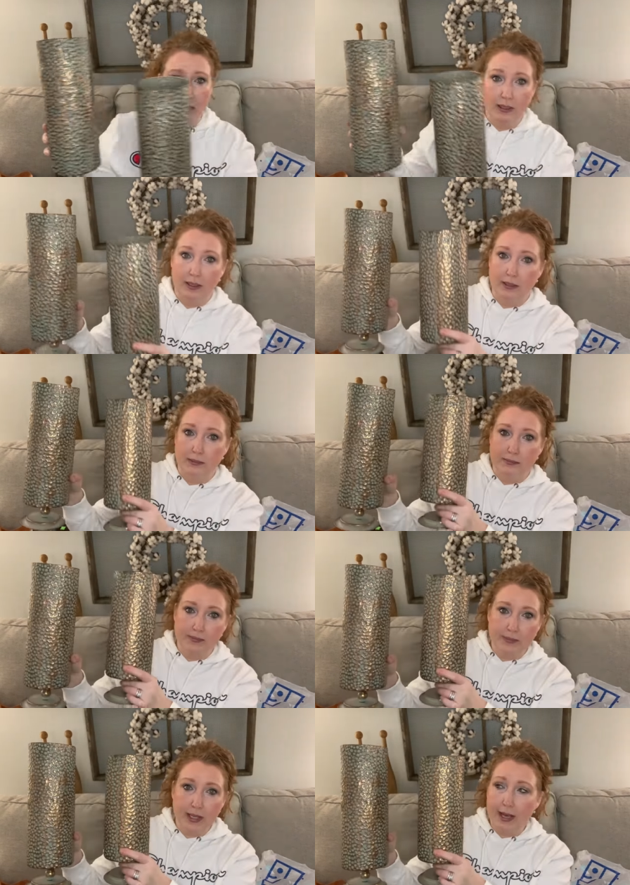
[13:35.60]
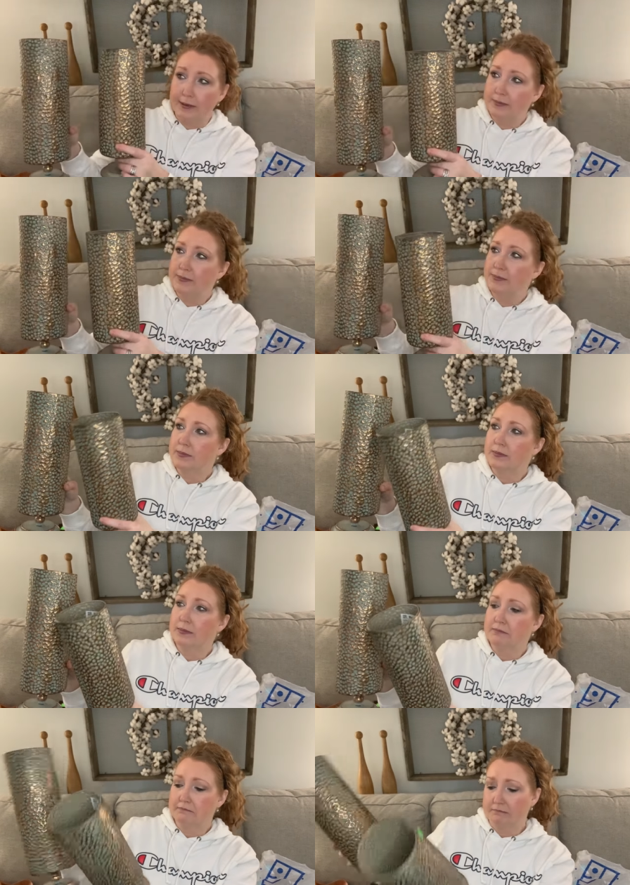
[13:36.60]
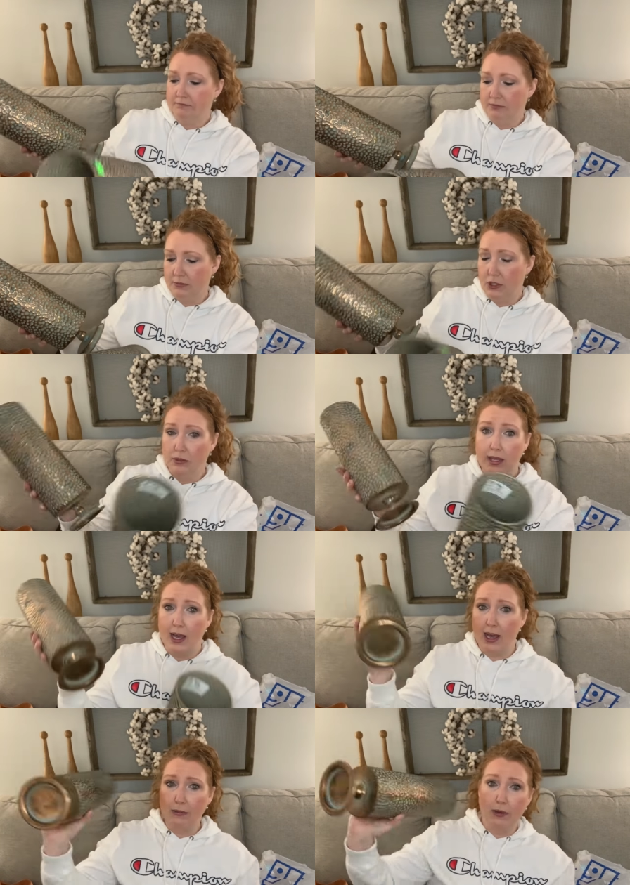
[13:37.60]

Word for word: Um, yeah, so yeah, I will,